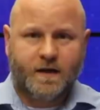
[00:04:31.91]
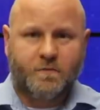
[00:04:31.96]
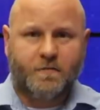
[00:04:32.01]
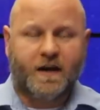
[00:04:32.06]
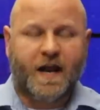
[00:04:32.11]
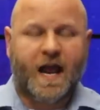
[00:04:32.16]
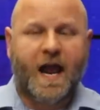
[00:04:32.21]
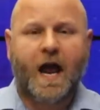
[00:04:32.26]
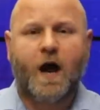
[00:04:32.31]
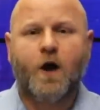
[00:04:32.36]

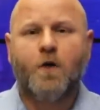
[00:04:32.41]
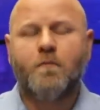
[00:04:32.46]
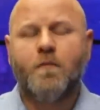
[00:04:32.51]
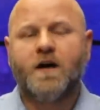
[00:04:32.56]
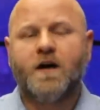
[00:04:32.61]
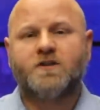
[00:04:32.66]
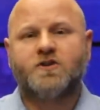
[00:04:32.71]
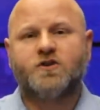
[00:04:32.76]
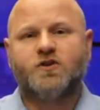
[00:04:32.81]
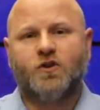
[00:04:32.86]
But how
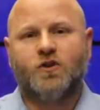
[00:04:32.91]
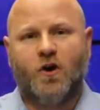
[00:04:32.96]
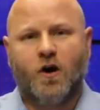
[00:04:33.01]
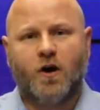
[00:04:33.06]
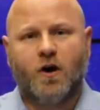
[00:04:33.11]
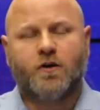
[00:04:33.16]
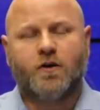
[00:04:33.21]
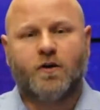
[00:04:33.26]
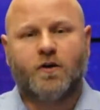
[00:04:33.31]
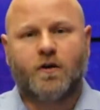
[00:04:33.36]
much
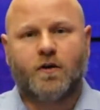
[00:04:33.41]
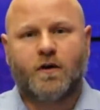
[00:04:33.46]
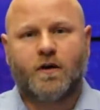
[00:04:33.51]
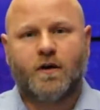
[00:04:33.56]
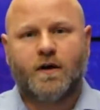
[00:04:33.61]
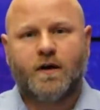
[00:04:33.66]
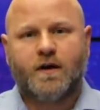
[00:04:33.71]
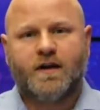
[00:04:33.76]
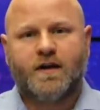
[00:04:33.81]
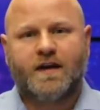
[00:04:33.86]
longer
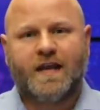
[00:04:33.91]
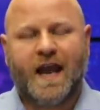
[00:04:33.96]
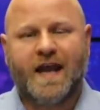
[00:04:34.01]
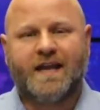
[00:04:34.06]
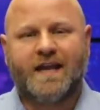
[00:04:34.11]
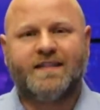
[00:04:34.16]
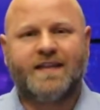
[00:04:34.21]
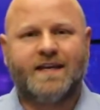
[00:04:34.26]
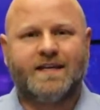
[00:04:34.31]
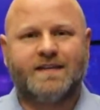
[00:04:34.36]

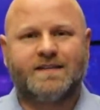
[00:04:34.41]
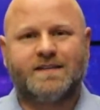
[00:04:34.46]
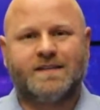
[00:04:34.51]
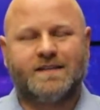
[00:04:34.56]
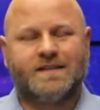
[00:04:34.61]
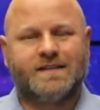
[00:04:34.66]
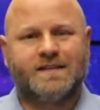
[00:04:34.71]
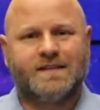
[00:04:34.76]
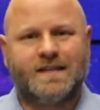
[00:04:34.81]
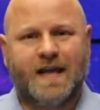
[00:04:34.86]
can they
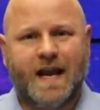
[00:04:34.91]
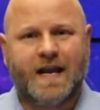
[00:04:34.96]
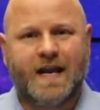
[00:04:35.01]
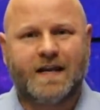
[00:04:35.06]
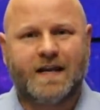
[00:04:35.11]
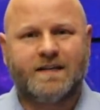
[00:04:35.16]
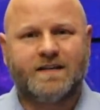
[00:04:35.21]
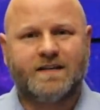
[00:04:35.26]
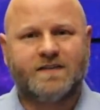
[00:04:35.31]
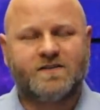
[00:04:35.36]

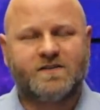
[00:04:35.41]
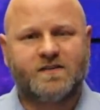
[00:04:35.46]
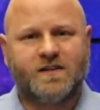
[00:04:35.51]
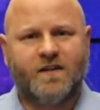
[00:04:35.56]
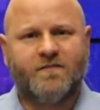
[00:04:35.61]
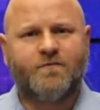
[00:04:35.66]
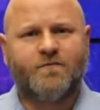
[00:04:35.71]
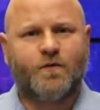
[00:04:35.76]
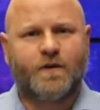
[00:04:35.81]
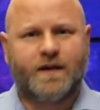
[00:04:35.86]
sustain
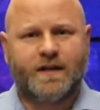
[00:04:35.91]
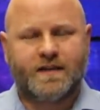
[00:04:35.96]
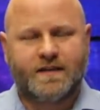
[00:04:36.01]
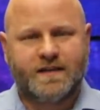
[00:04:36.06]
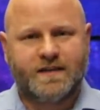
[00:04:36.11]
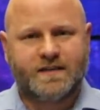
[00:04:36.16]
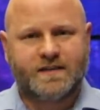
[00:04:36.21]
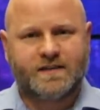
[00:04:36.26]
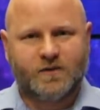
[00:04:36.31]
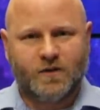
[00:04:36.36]
suffering
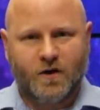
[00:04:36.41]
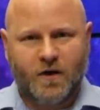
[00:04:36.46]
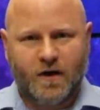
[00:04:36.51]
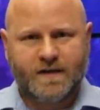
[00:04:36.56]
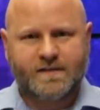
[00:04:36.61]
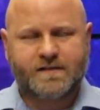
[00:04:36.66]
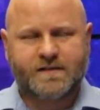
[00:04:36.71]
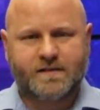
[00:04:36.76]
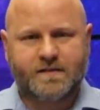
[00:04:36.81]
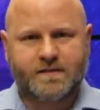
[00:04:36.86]
these
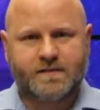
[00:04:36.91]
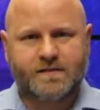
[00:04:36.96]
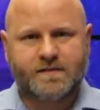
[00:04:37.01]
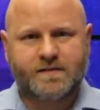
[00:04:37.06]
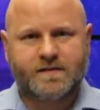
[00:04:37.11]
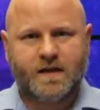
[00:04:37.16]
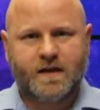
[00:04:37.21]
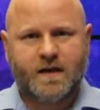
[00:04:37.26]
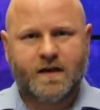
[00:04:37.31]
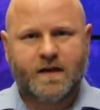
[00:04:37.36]

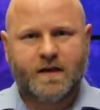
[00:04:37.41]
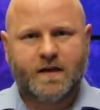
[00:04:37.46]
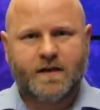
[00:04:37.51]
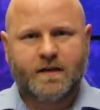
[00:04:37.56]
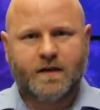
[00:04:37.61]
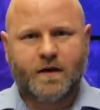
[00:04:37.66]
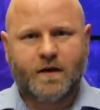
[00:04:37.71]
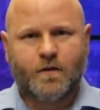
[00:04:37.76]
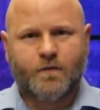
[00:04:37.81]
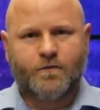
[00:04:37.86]
losses?
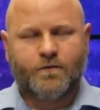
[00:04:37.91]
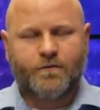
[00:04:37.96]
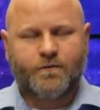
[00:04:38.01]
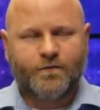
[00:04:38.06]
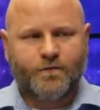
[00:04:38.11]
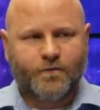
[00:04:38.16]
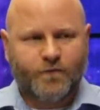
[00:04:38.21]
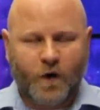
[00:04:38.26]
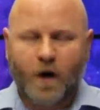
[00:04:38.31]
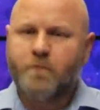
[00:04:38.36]
you know,
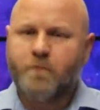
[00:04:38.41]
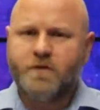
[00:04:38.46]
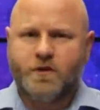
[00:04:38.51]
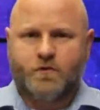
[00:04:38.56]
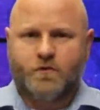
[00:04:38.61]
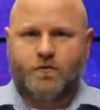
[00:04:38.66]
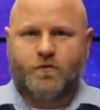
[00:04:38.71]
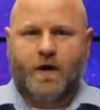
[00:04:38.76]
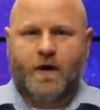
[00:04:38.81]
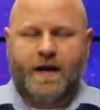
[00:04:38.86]
from
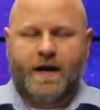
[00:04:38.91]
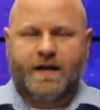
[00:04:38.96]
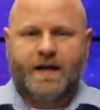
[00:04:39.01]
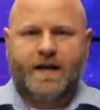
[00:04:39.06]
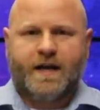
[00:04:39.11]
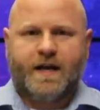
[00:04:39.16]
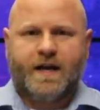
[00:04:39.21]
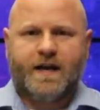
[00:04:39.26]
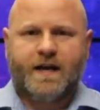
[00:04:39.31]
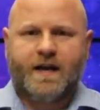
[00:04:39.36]
Ukraine?
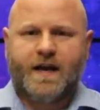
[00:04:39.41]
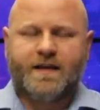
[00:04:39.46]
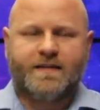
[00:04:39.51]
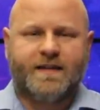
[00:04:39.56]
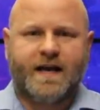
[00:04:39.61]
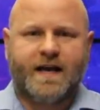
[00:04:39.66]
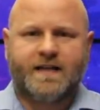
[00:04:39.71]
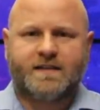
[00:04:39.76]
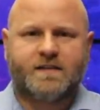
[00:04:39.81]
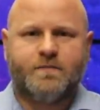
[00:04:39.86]

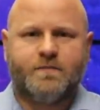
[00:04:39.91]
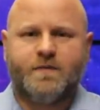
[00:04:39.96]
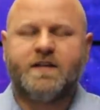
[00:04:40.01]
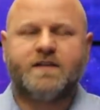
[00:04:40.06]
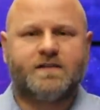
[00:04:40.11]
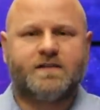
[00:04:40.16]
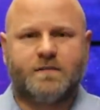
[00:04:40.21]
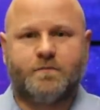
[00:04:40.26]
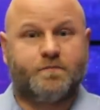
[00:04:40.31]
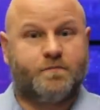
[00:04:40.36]
And that to
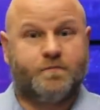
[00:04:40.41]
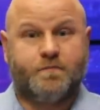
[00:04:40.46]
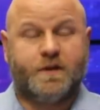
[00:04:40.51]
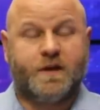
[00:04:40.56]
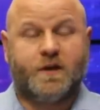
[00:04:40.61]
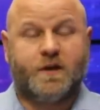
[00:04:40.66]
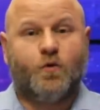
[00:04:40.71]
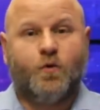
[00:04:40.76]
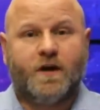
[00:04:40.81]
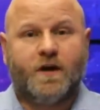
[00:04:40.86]
me is the
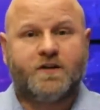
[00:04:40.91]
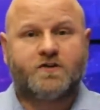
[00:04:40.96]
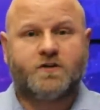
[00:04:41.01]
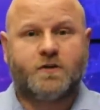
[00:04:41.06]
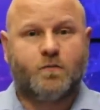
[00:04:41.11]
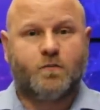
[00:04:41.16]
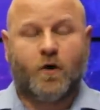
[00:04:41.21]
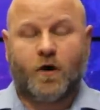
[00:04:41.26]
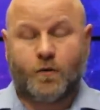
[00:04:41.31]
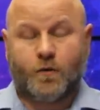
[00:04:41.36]
big
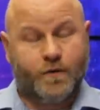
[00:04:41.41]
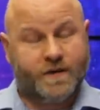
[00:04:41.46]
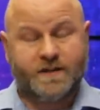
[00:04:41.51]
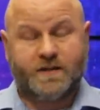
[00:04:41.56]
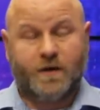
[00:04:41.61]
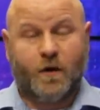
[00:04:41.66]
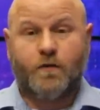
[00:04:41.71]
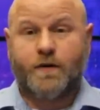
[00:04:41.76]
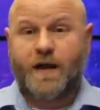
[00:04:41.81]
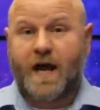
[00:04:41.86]
question mark. We
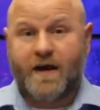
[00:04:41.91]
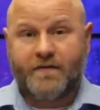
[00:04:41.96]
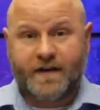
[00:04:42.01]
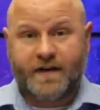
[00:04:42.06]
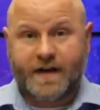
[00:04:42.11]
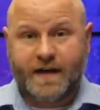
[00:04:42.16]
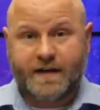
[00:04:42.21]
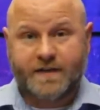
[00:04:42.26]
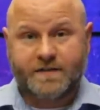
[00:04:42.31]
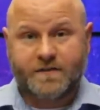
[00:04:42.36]
don't have
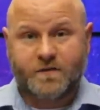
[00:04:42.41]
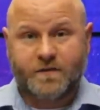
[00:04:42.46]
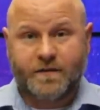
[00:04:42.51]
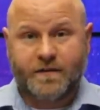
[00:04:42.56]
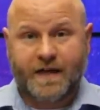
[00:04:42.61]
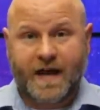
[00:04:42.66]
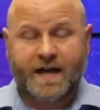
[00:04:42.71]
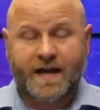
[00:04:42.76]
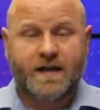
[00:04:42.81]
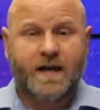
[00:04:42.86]
an answer to
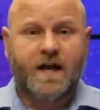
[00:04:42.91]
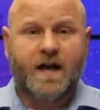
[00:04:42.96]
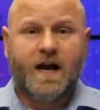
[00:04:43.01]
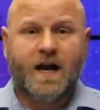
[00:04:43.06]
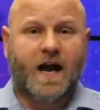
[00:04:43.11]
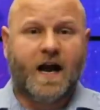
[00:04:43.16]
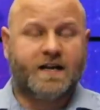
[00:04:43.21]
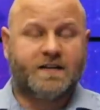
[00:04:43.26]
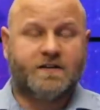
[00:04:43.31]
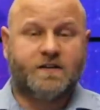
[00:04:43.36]
that.
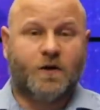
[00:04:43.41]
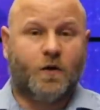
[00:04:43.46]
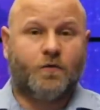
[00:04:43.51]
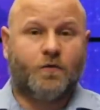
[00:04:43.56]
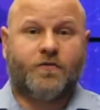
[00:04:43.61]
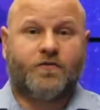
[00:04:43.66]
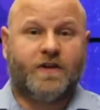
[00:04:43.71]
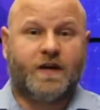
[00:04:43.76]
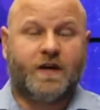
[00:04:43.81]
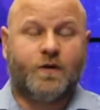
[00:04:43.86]
I
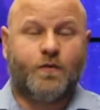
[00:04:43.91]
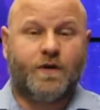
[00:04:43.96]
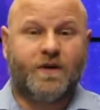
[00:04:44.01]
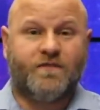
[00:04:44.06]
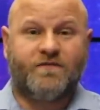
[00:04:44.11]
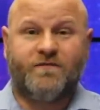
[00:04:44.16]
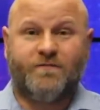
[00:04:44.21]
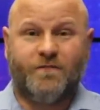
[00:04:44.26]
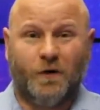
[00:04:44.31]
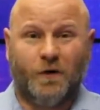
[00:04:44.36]
don't think
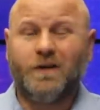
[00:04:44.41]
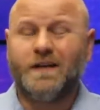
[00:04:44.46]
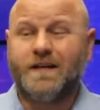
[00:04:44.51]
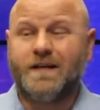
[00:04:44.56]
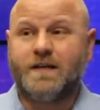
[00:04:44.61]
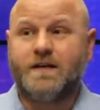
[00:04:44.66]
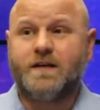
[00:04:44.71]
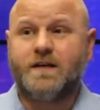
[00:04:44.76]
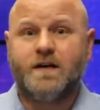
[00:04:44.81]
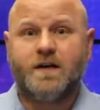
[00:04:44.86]
we
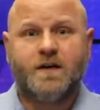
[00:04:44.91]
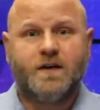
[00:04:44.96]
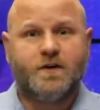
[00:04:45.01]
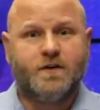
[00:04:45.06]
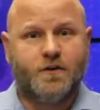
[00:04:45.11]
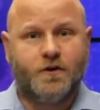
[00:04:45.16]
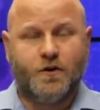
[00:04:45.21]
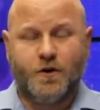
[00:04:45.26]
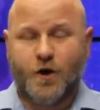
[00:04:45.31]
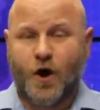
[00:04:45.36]
fully
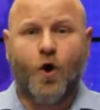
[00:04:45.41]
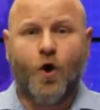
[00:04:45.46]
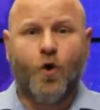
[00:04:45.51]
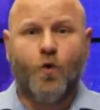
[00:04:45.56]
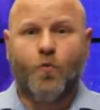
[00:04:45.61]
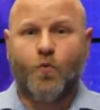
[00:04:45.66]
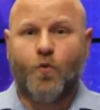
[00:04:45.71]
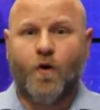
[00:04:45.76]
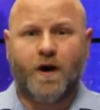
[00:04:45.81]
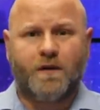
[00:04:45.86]

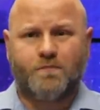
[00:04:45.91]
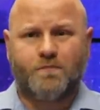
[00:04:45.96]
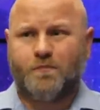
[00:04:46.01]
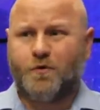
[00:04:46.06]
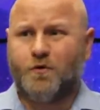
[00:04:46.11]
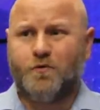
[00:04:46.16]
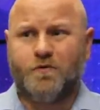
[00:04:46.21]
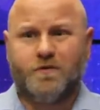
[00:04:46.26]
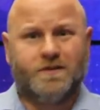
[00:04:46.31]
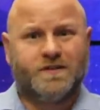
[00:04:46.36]
know what
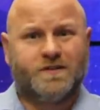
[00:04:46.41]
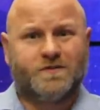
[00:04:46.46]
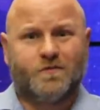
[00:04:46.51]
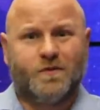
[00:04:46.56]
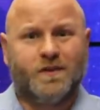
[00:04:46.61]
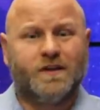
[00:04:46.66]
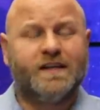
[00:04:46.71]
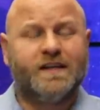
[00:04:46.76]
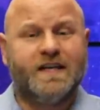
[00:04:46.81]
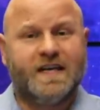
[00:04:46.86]
Putin is
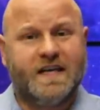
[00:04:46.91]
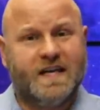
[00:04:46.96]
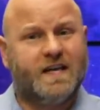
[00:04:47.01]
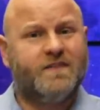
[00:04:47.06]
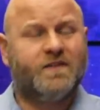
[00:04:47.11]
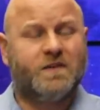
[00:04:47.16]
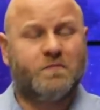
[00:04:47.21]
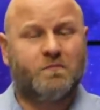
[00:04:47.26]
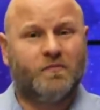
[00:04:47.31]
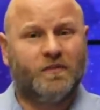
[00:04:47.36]
really
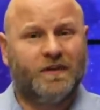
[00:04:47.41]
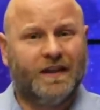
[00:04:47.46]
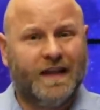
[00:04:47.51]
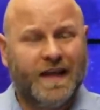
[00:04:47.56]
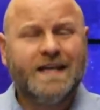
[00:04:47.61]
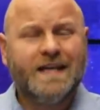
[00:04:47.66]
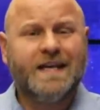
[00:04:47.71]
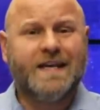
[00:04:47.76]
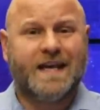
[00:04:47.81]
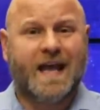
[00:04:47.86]
even
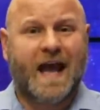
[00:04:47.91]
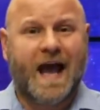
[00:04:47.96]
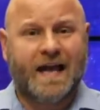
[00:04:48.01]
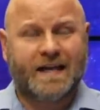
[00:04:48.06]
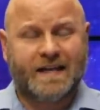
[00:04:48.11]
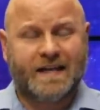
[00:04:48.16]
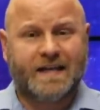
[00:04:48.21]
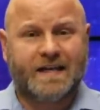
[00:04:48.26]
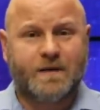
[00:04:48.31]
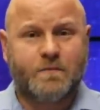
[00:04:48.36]
playing
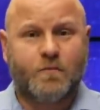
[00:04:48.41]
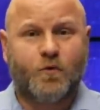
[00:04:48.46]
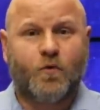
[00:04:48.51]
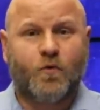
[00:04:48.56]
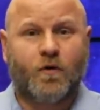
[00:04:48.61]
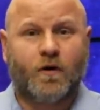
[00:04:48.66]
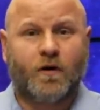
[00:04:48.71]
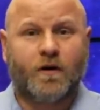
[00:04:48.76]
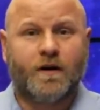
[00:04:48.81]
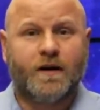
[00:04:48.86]
at
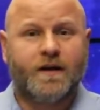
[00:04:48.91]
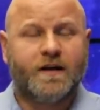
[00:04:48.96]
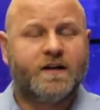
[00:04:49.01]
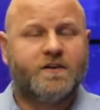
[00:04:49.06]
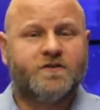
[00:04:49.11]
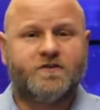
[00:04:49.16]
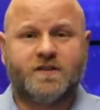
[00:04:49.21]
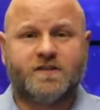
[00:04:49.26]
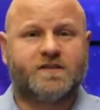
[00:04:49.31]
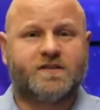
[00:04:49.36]
anymore,
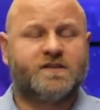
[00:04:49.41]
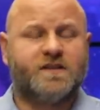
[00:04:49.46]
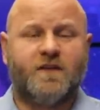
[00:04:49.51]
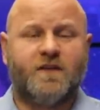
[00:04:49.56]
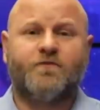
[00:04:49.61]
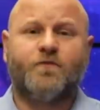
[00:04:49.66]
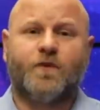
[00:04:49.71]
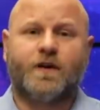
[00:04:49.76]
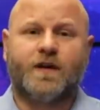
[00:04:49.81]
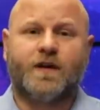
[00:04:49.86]
just
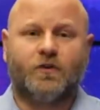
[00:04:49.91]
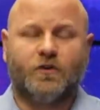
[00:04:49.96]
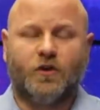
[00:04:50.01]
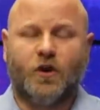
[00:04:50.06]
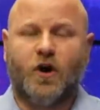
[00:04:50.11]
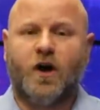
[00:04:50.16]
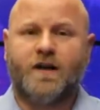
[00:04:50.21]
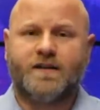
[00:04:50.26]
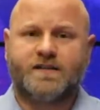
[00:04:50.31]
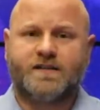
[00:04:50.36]
suffering
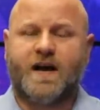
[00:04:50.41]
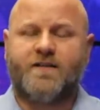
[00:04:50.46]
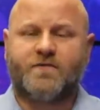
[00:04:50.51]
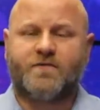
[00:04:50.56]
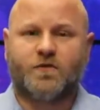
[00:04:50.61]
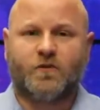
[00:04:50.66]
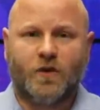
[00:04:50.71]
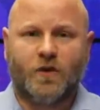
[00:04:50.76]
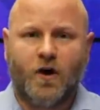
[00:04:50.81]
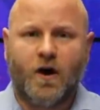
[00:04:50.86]
loss
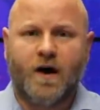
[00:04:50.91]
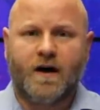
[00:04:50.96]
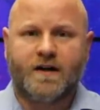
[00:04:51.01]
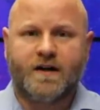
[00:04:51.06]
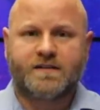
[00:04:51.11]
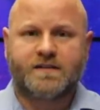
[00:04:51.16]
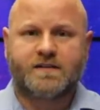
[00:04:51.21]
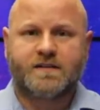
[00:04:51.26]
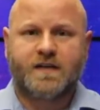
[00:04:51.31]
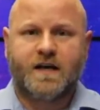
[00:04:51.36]
after
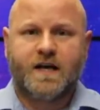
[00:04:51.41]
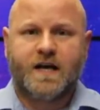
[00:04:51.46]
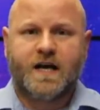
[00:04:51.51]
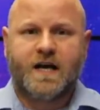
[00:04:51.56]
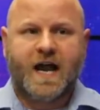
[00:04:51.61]
loss